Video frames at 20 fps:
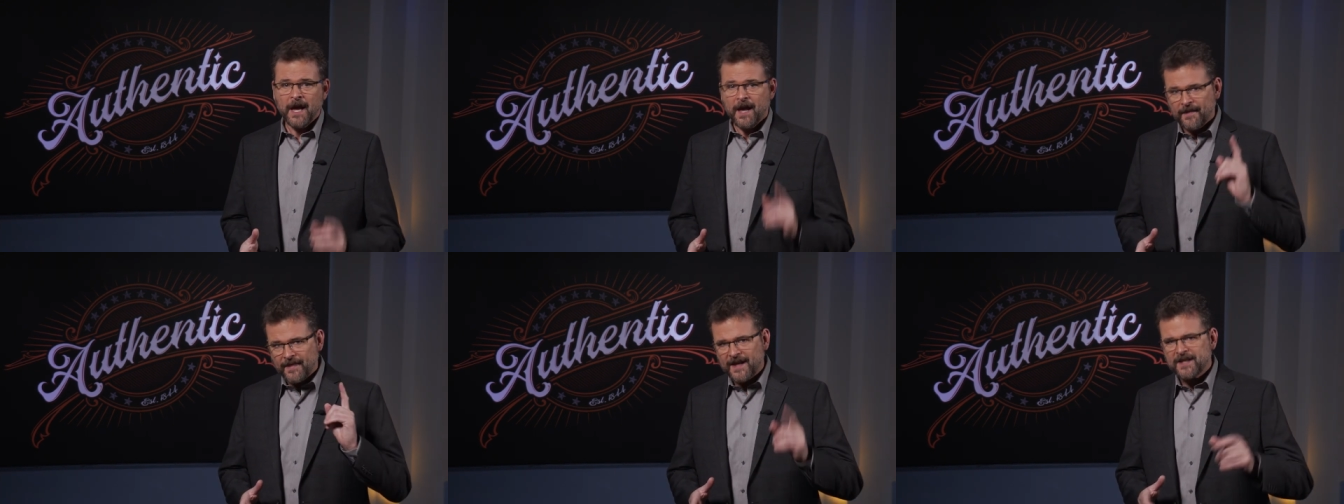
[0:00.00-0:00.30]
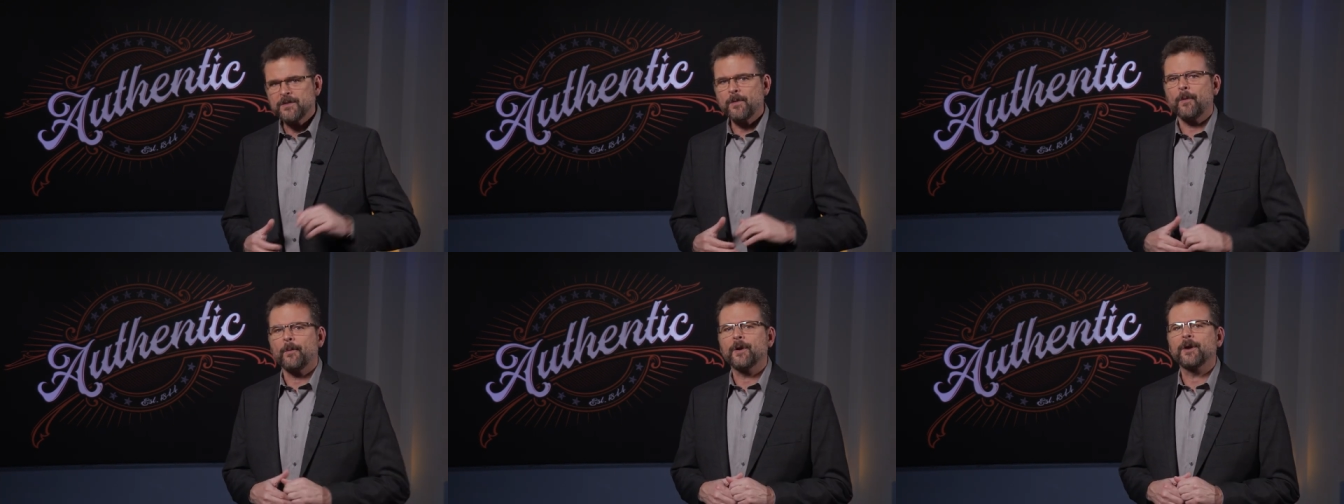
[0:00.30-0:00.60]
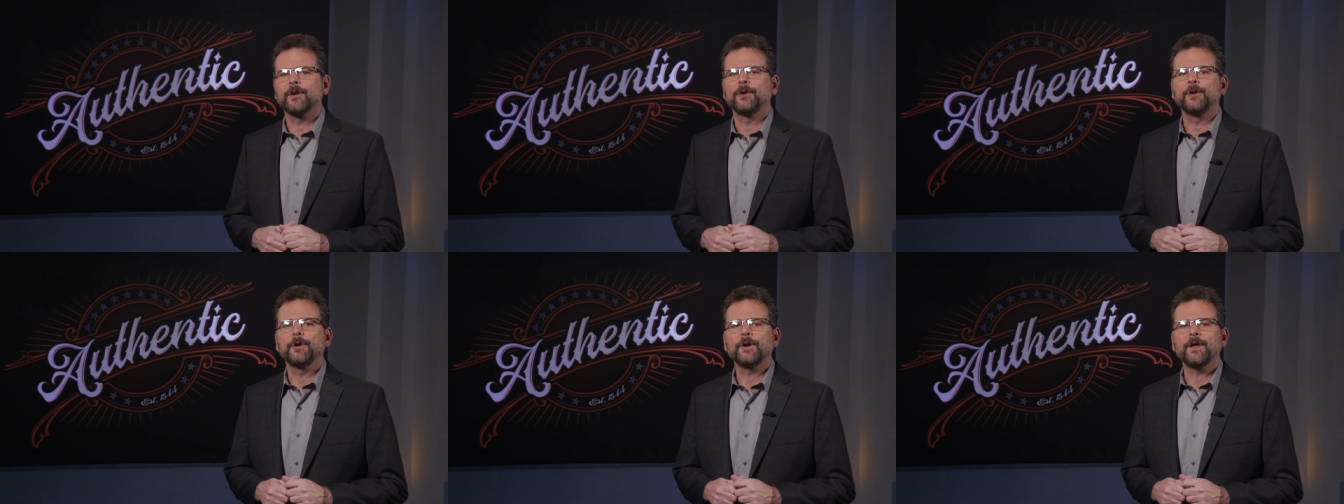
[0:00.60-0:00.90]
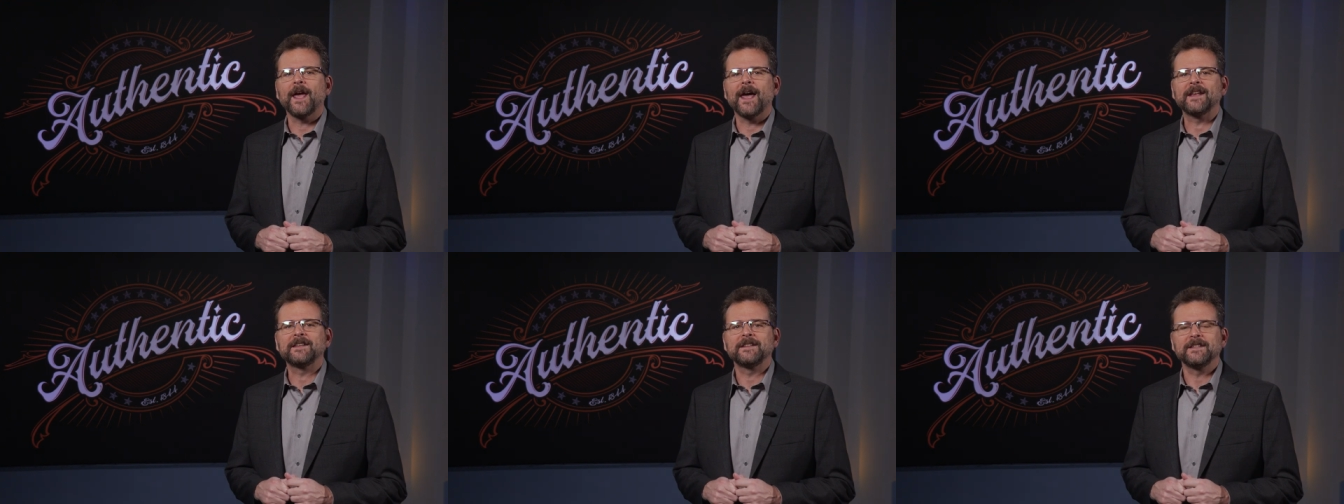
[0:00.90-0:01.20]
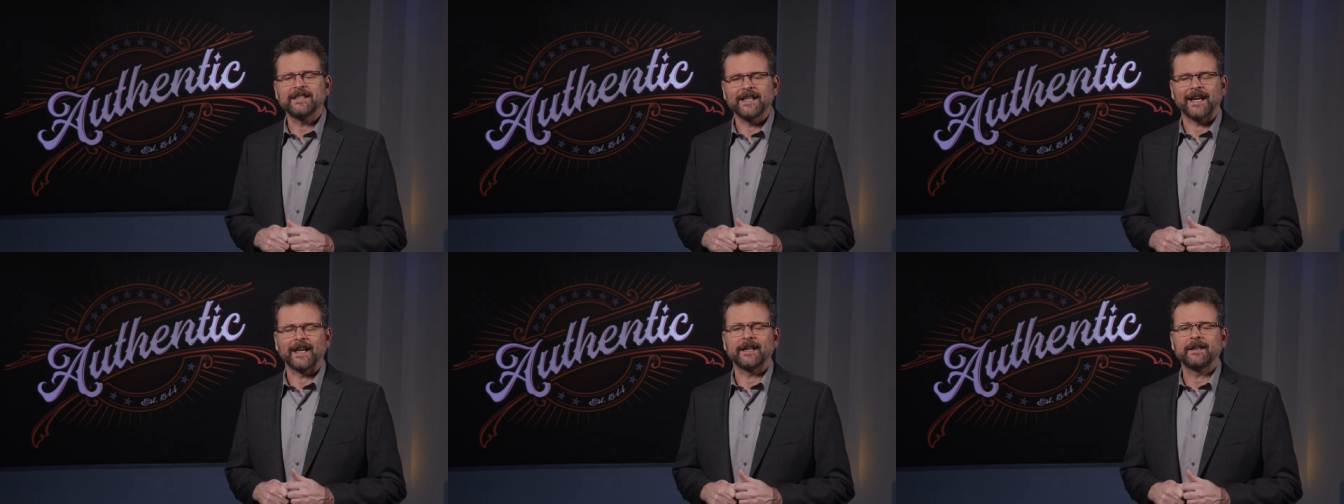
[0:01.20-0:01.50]
That's what we're going to look at
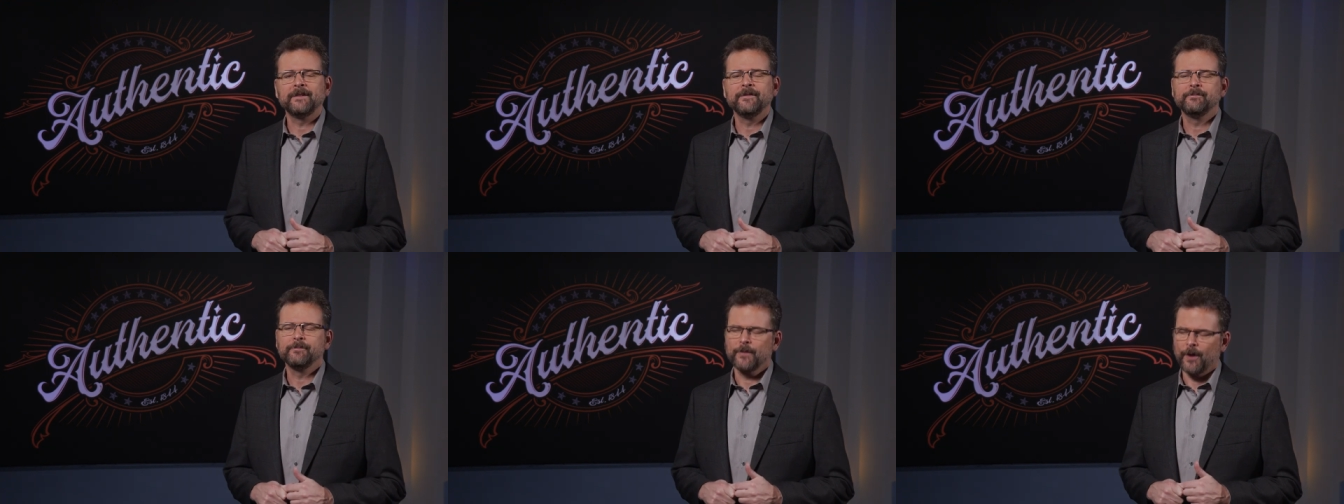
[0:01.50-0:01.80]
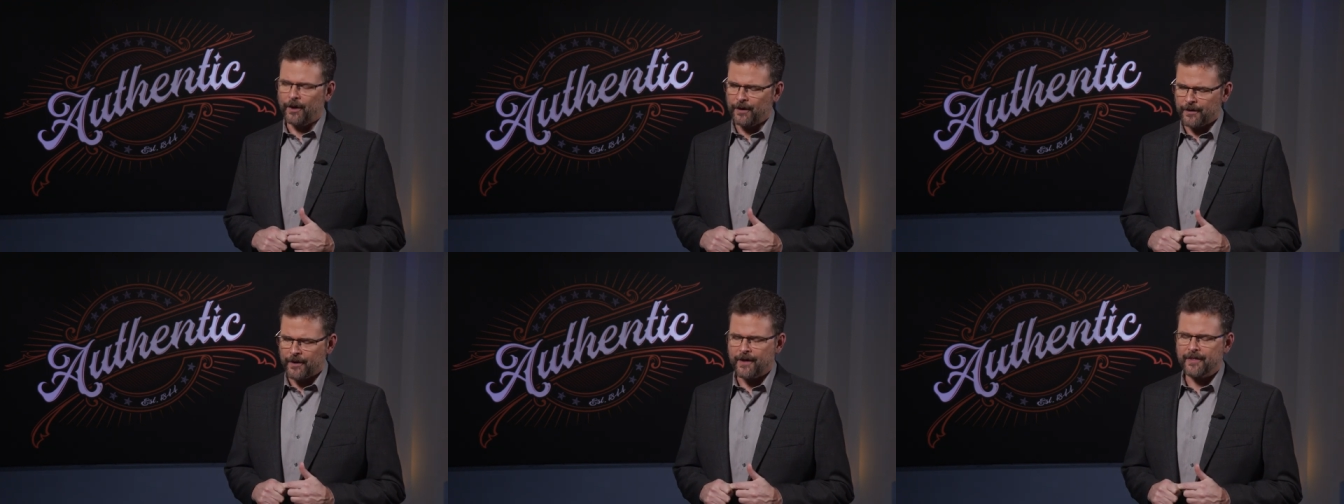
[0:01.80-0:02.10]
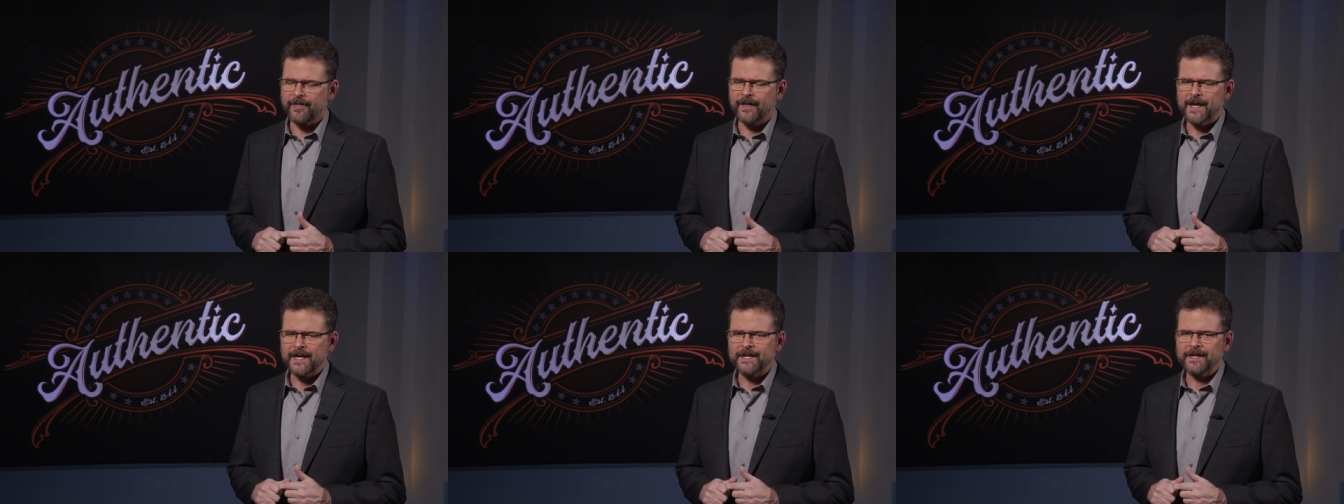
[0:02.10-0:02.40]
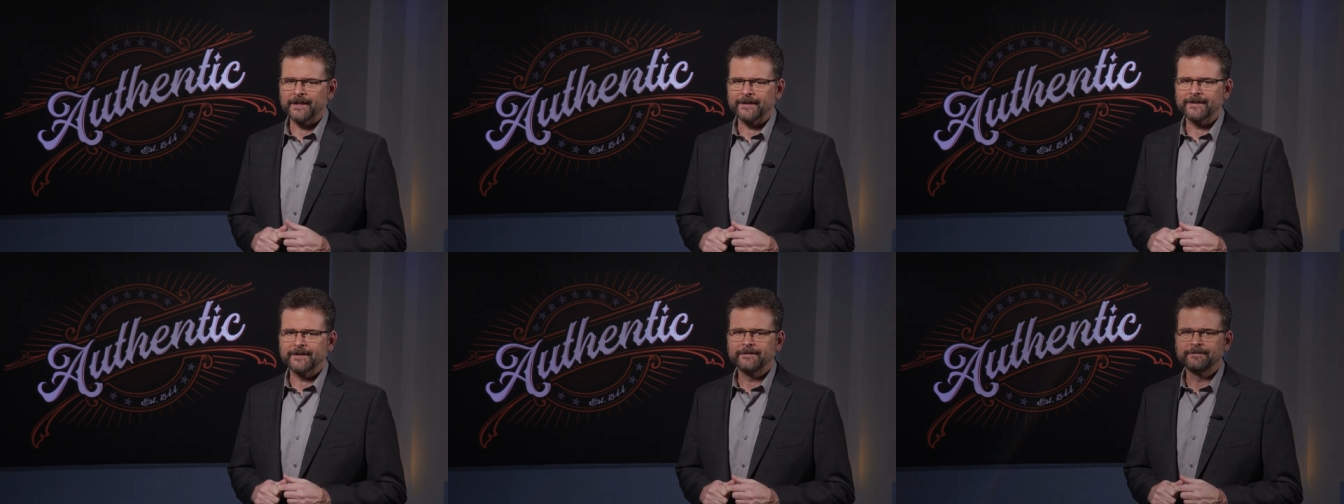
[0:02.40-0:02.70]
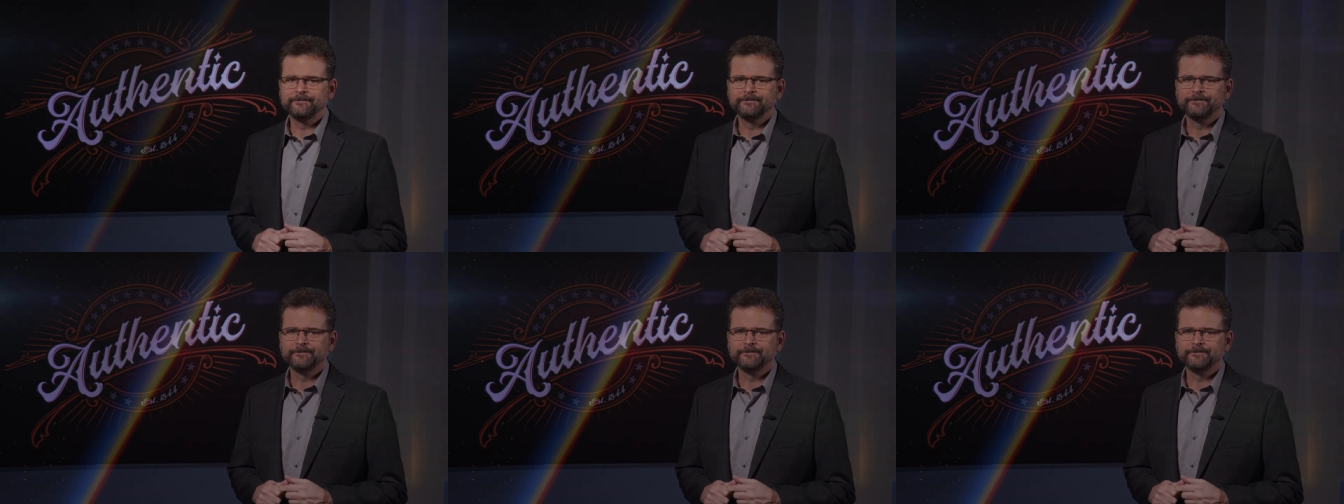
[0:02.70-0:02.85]
today on Authentic.